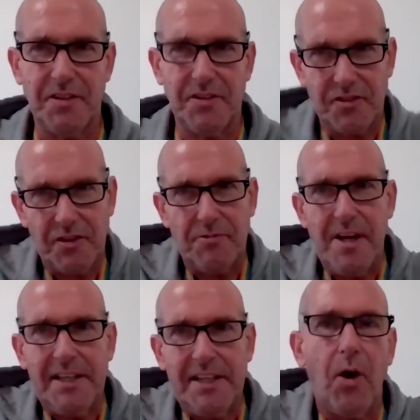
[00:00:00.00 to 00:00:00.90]
do you
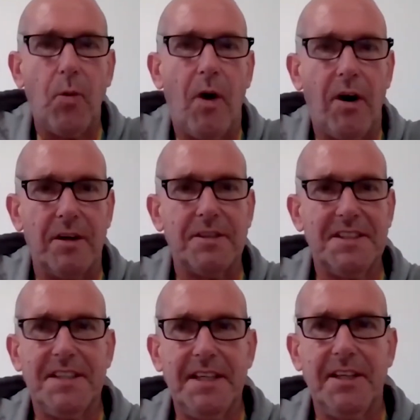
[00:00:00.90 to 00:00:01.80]
really know what
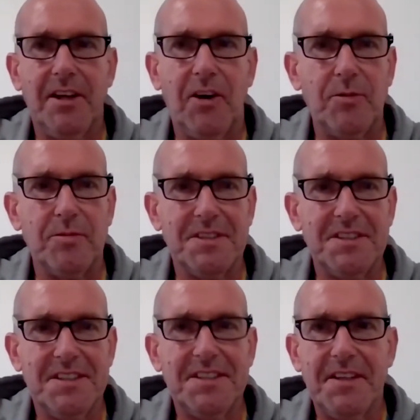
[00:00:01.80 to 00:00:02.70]
you know?
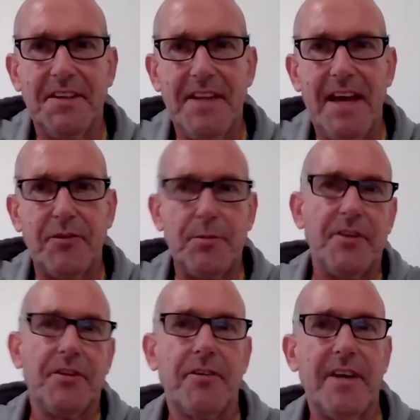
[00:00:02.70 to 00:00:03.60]
Therefore, the,
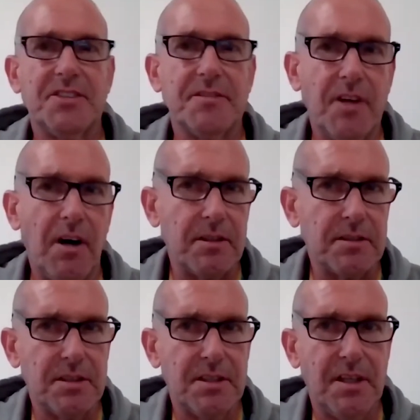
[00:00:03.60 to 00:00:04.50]
the grace of God.
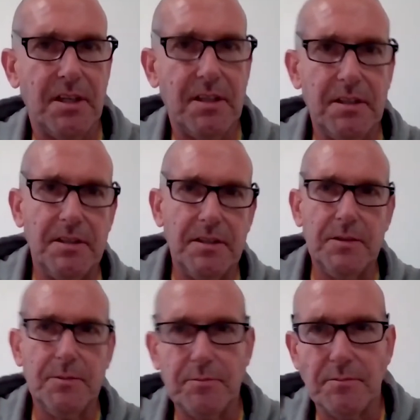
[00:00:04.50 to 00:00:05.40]

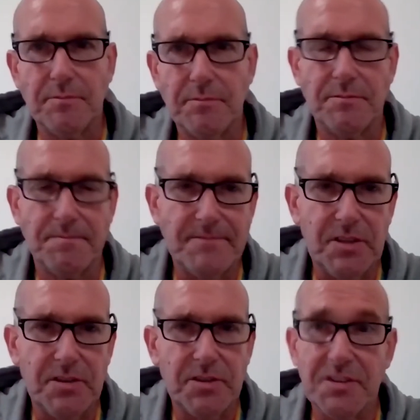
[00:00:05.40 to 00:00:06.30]
Um,
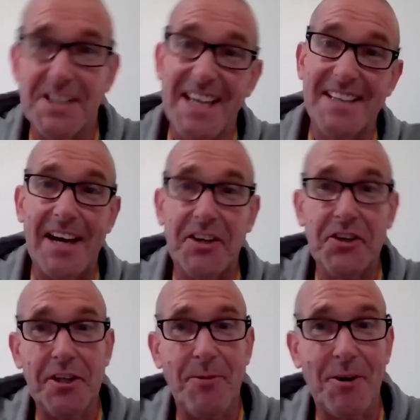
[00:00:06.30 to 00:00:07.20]
so saying that,
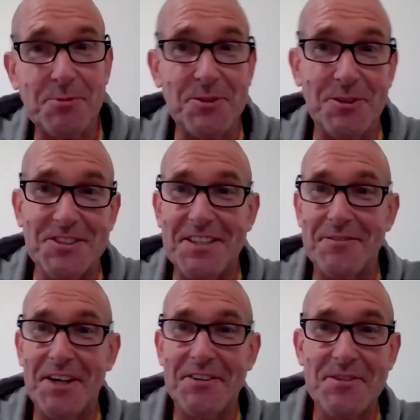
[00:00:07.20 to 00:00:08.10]
Curly Watts was on
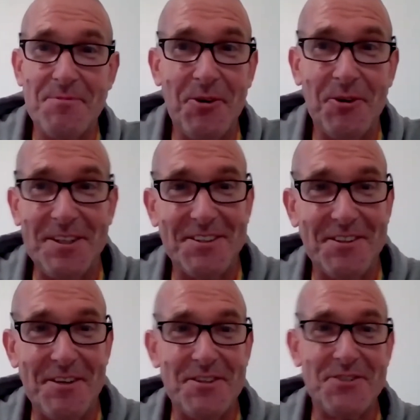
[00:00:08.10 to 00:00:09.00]
TV this morning. I don't
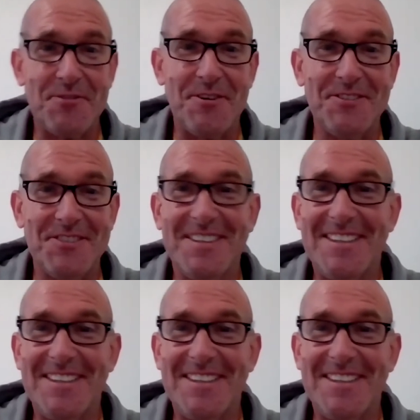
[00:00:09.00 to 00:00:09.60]
know if you saw it on.